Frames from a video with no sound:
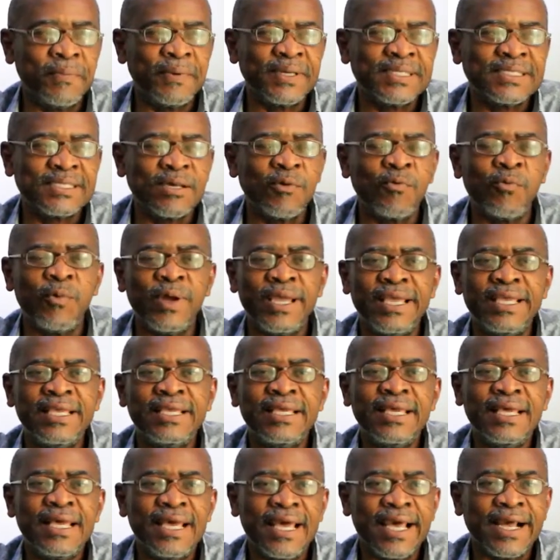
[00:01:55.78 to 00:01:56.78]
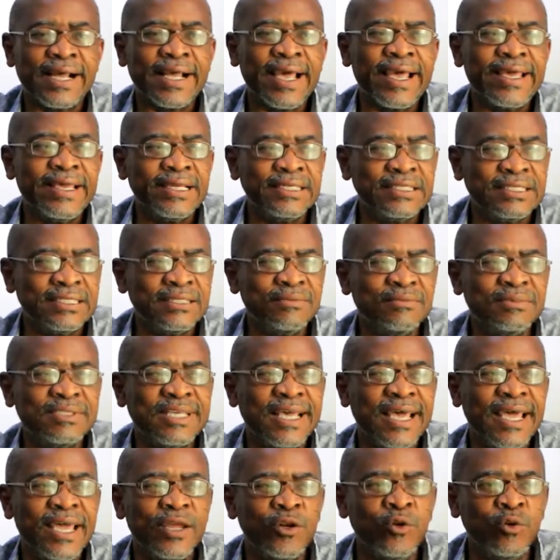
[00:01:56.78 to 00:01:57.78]
pese we e kan etrin
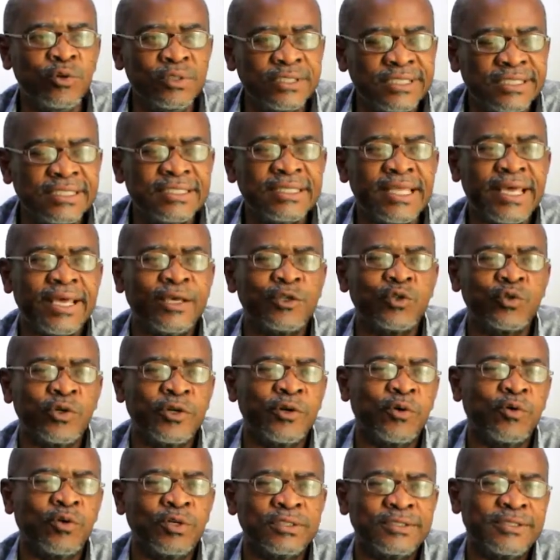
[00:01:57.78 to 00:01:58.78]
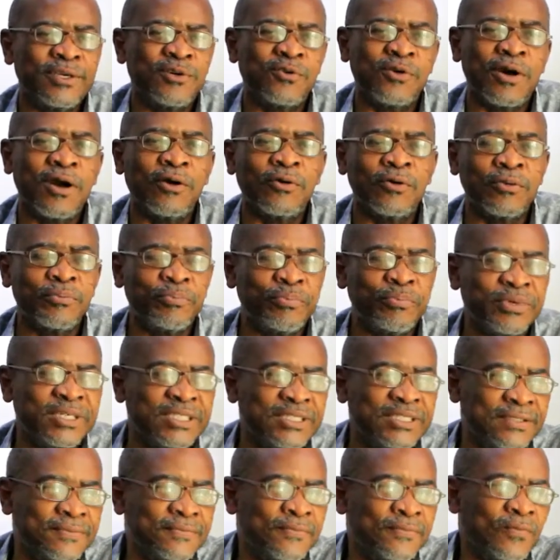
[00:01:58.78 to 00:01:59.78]
se emunti na so because e kwa
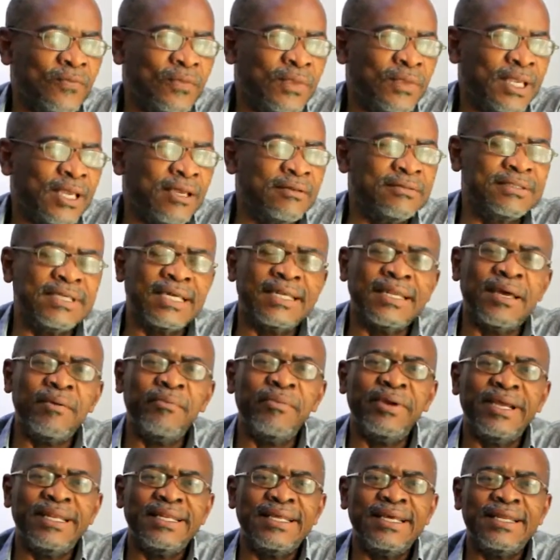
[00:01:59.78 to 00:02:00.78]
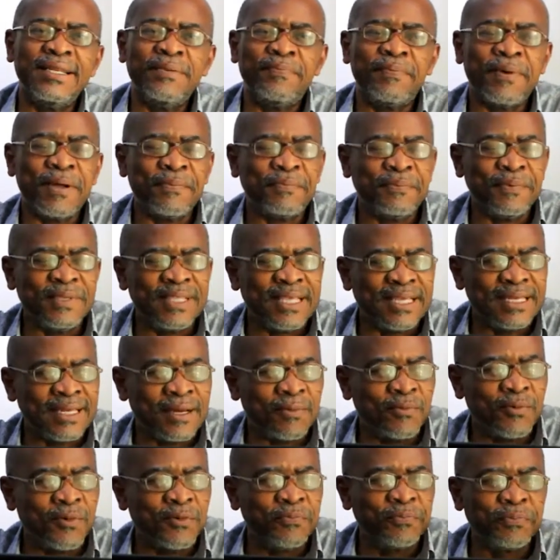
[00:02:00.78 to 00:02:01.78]
preach if the name the nipa bi
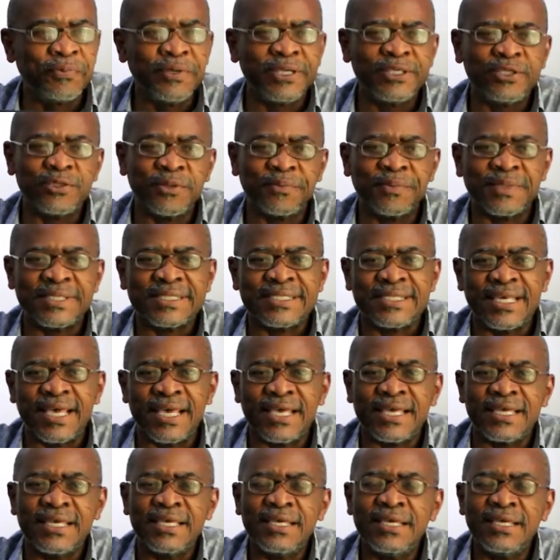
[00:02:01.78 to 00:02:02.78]
na mo preach of say